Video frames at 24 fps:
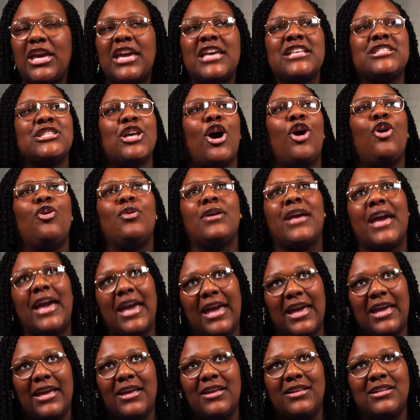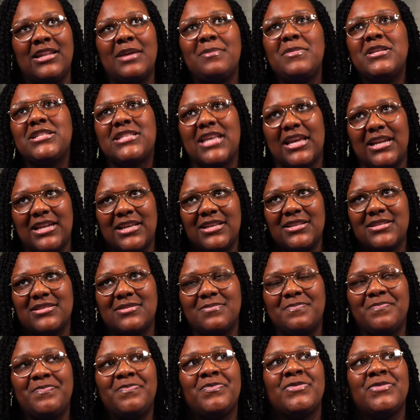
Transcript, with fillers: It's okay. Let me say this.